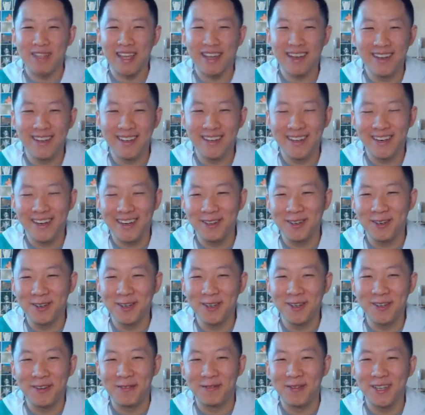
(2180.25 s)

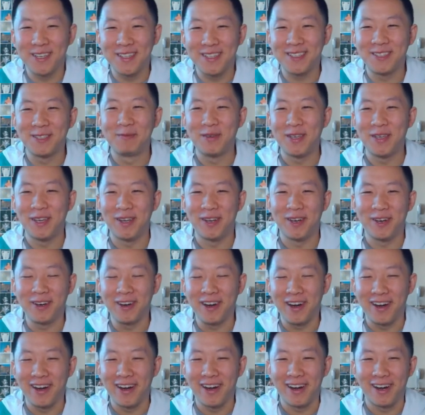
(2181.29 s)
another victim here.
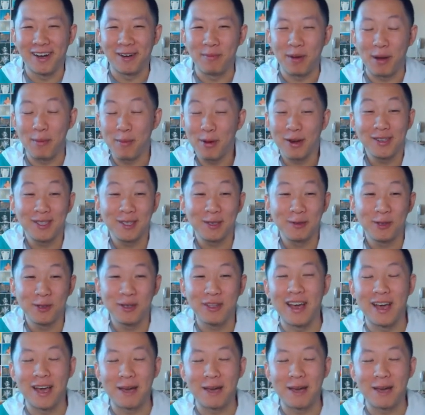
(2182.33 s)
I'm honestly really